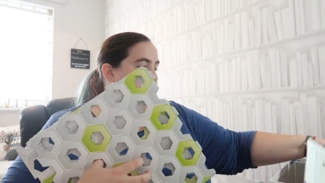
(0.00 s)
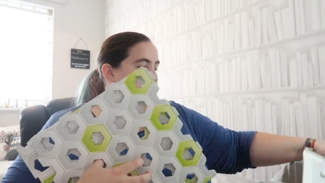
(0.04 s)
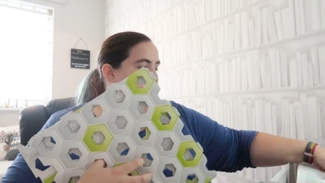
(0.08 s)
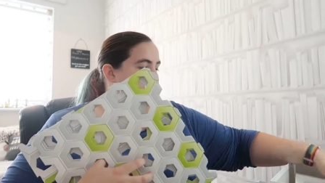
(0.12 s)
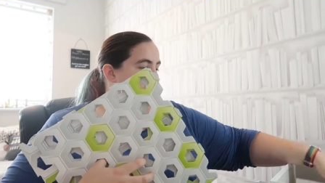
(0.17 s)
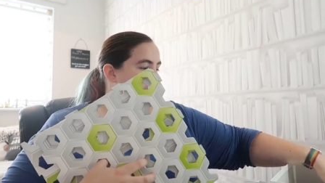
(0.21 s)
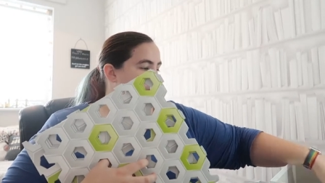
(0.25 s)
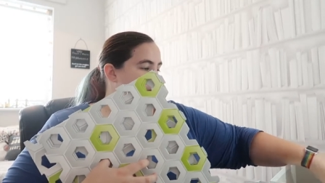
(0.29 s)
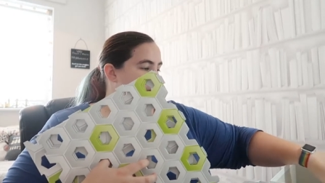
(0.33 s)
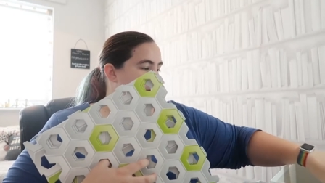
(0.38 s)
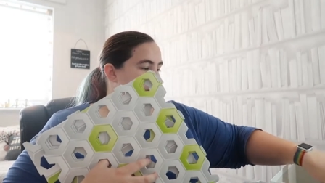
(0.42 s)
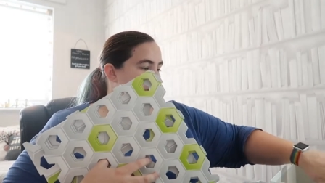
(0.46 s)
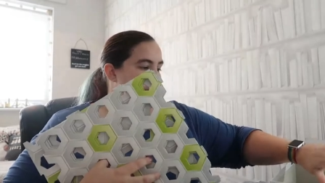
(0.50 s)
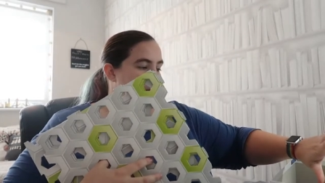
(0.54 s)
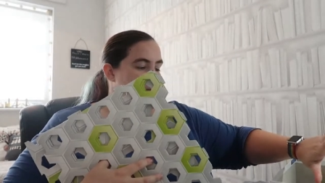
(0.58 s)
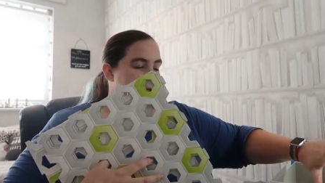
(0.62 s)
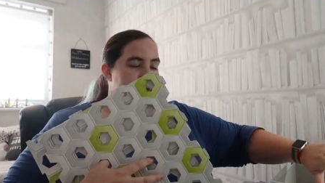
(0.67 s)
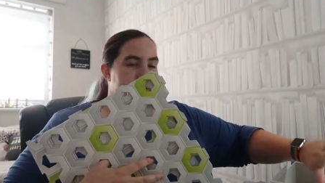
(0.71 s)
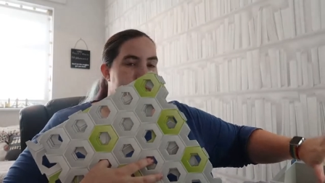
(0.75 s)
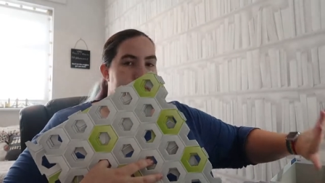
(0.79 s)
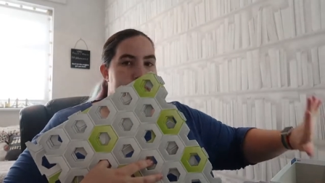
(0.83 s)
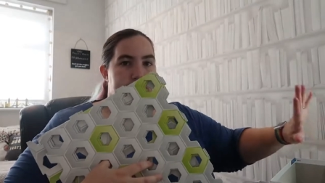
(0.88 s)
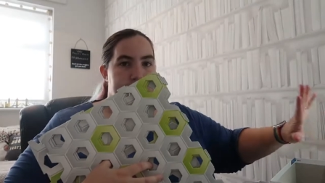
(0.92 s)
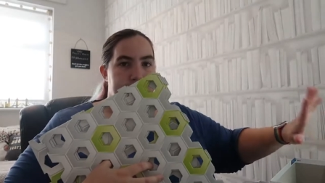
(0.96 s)
with the
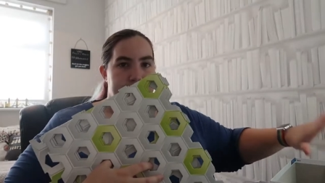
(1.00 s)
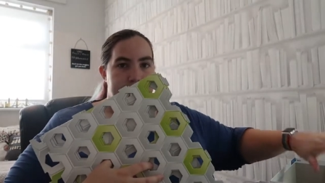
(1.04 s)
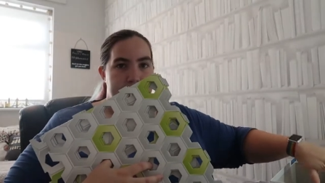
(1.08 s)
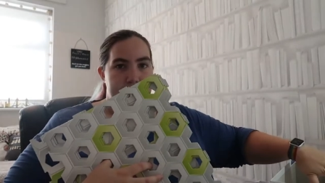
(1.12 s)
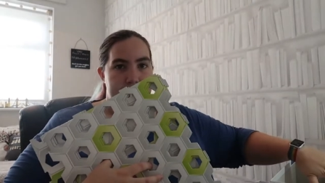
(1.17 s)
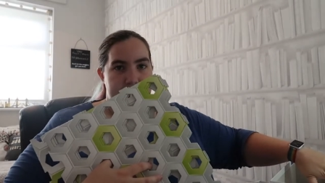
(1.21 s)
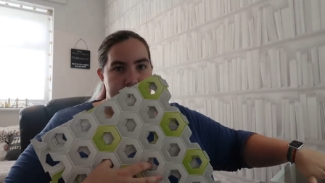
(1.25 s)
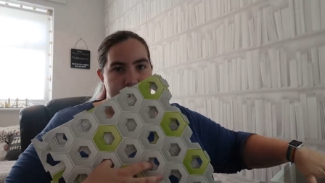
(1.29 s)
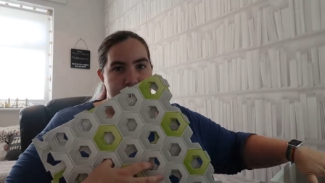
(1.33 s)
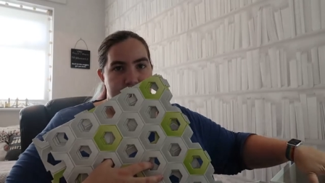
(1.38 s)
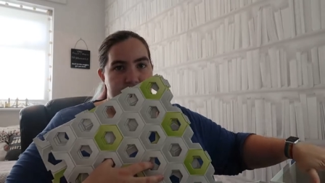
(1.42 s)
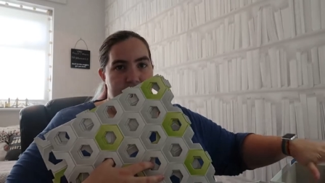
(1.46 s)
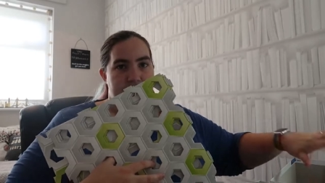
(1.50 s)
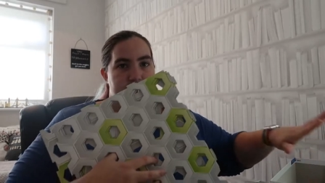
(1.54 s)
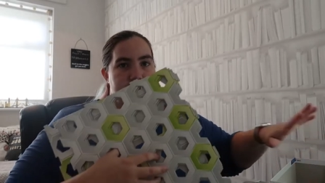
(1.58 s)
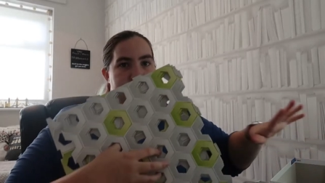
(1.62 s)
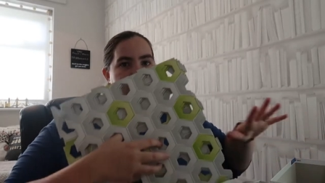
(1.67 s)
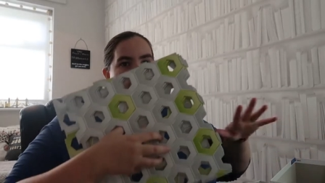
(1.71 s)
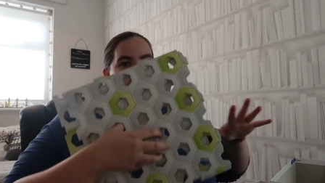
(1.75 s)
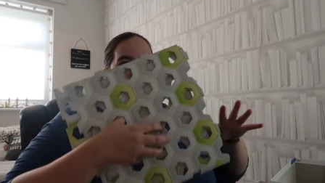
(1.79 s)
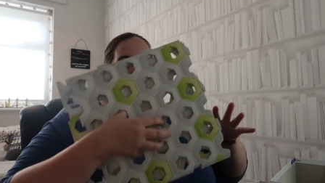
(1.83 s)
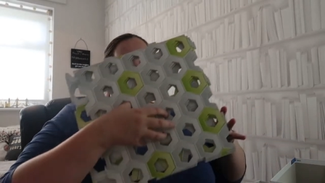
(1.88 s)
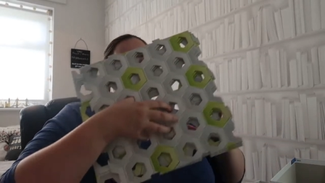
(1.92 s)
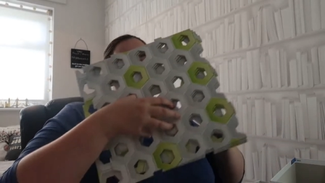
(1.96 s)

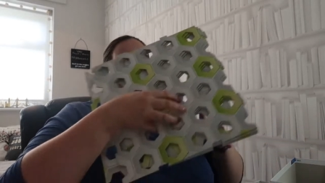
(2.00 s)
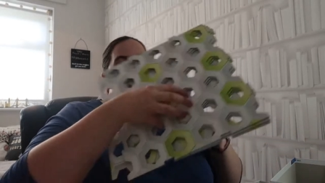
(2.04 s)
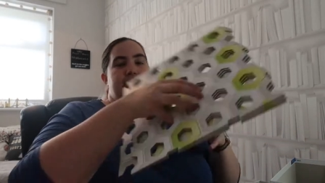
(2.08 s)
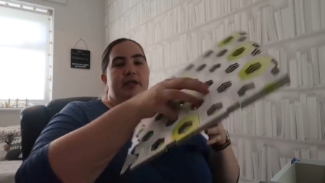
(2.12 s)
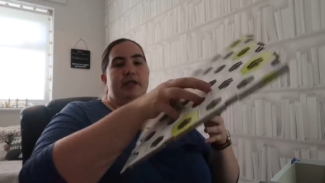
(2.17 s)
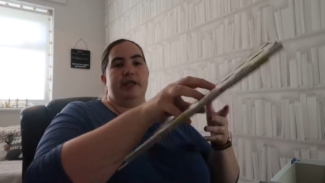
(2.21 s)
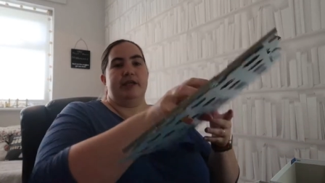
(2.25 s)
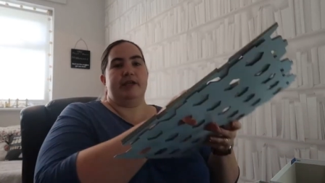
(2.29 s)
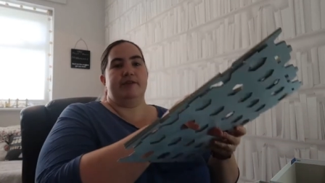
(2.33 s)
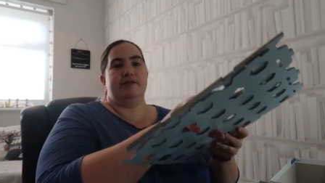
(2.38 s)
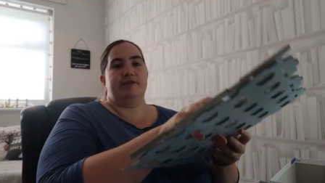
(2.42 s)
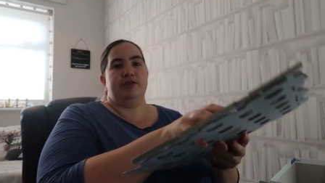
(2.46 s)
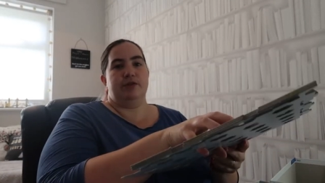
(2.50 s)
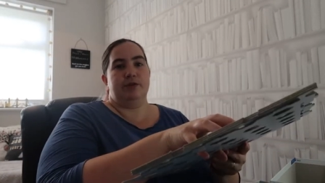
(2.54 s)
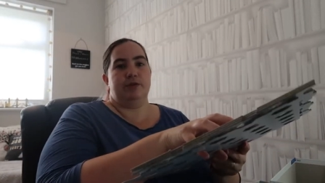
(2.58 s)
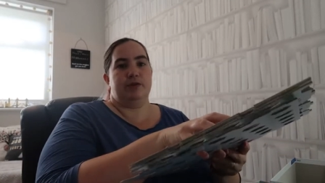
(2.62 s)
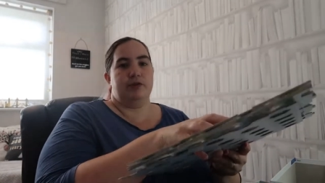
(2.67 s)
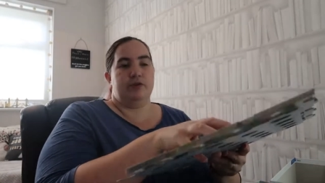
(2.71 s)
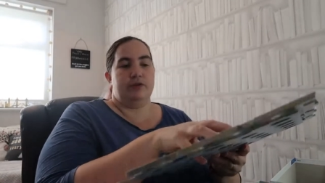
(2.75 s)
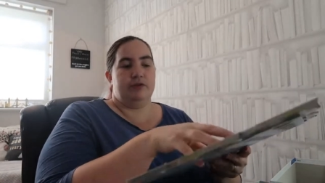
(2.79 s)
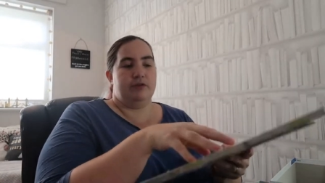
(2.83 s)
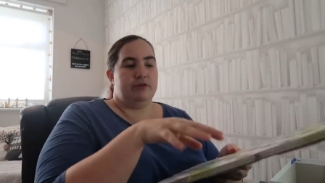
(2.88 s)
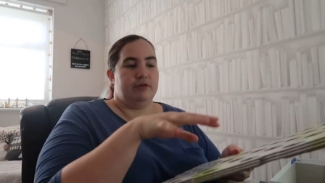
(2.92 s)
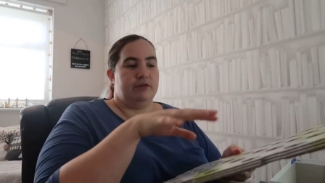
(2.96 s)
instructions if you want it gives you
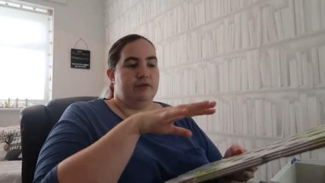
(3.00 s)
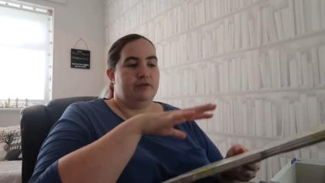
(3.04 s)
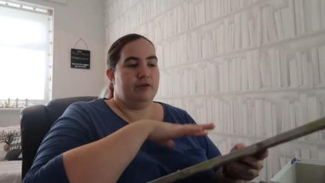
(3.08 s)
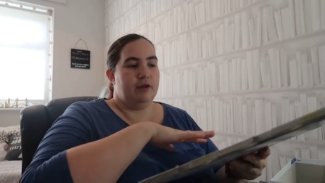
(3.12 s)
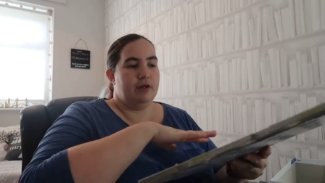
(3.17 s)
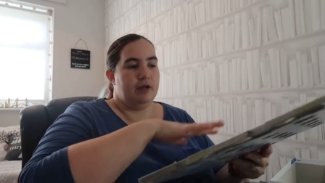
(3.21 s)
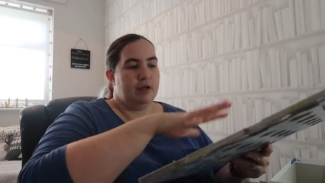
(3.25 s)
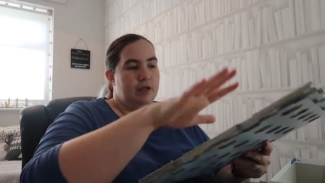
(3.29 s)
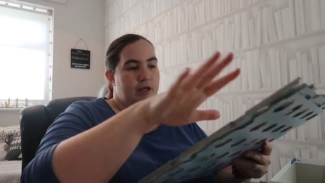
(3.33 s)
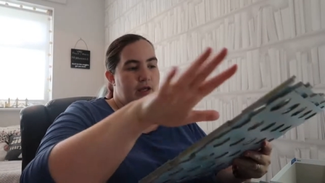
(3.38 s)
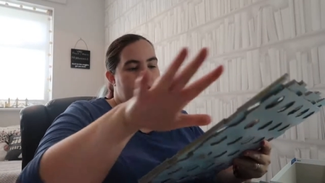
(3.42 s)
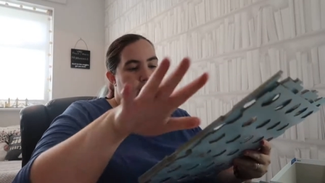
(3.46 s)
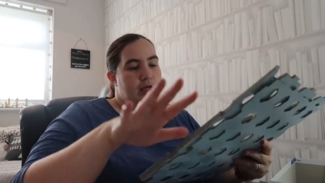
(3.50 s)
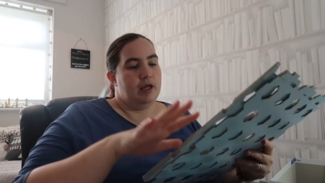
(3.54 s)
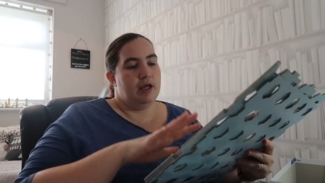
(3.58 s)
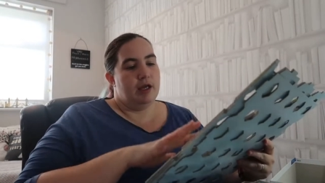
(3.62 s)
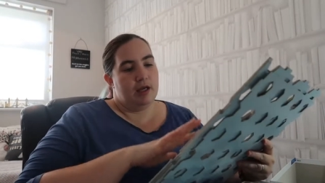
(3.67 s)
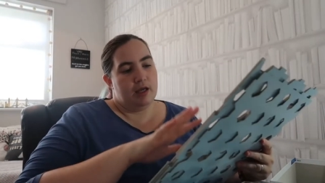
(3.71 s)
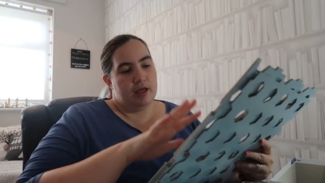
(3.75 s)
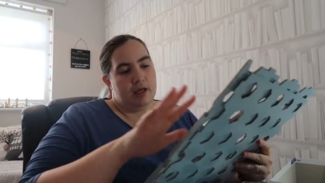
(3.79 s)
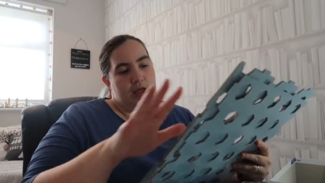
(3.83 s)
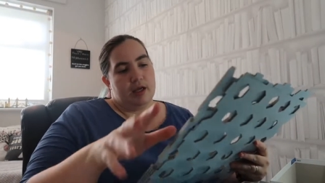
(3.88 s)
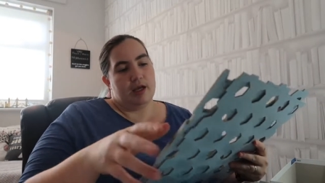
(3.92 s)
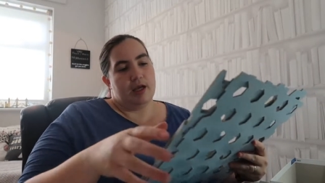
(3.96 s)
sort of
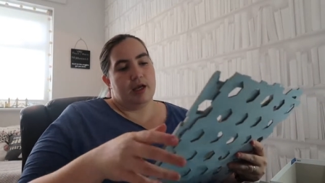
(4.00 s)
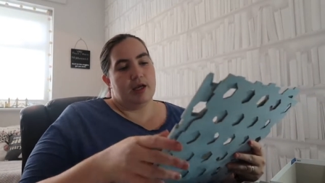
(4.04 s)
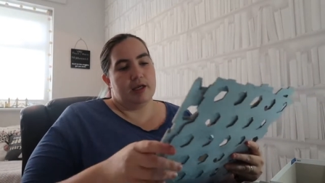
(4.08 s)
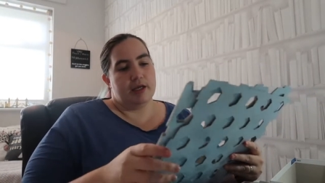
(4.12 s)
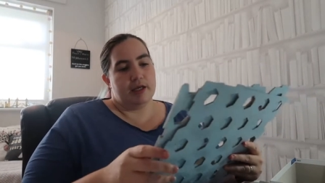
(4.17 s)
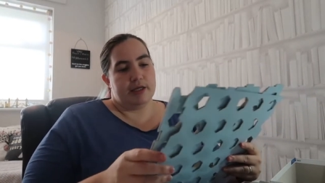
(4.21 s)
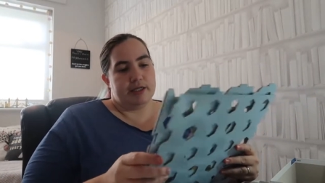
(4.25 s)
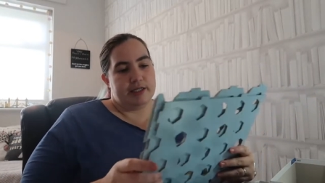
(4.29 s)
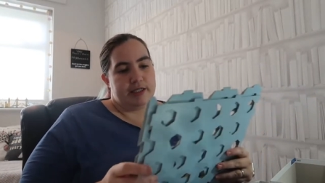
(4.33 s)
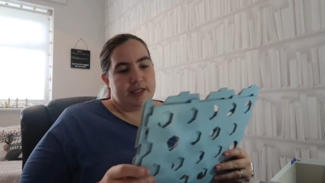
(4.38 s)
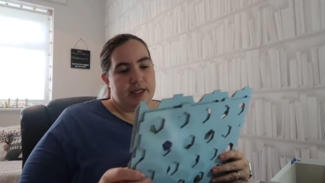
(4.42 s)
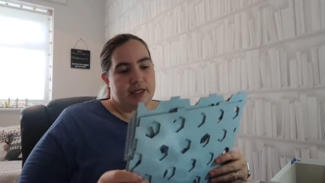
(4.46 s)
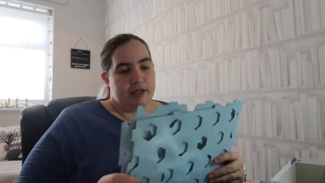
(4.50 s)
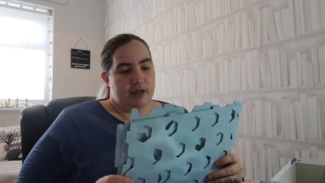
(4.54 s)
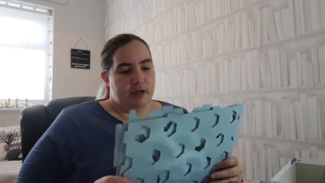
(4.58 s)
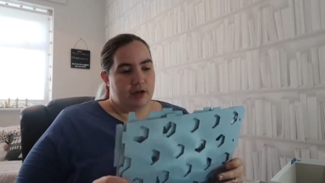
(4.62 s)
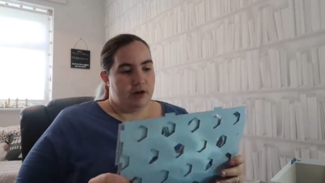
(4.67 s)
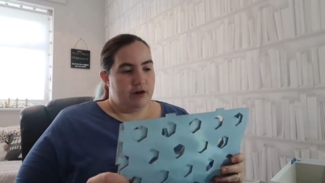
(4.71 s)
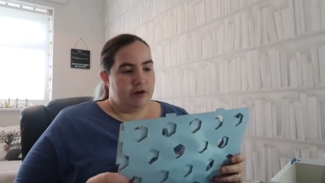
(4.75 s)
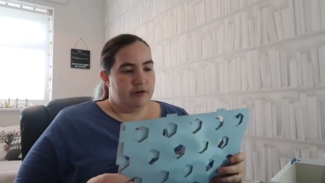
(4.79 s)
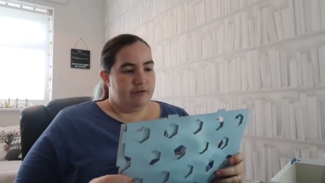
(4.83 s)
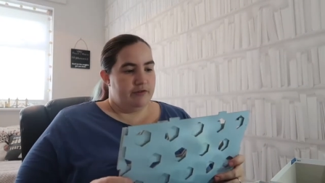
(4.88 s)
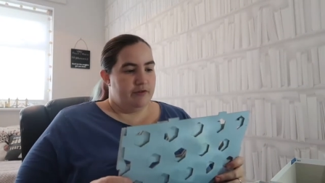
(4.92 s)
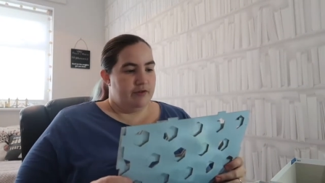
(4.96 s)
an idea
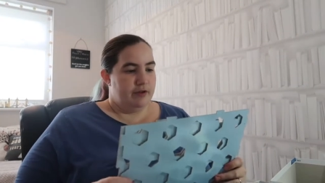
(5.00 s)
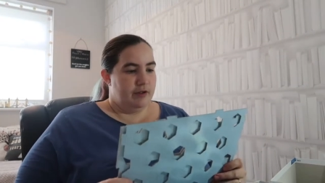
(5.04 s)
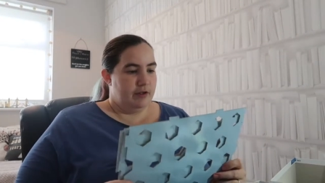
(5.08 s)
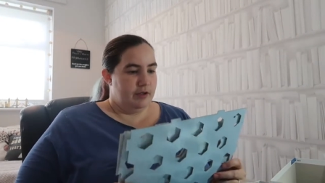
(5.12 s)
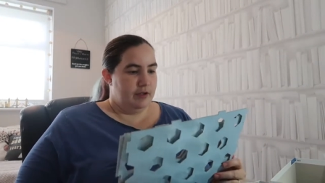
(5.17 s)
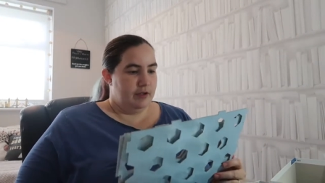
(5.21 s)
of